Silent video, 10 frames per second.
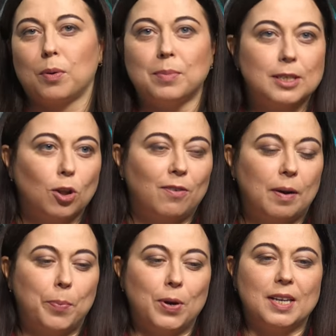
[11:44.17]
energy
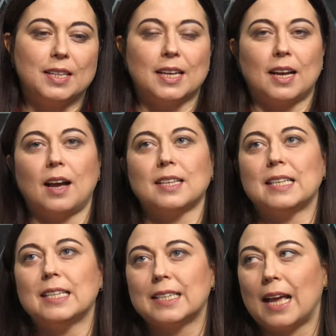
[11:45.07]
efficiency,
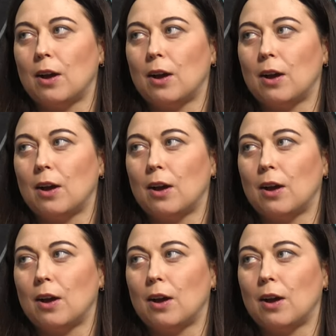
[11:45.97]
transportation,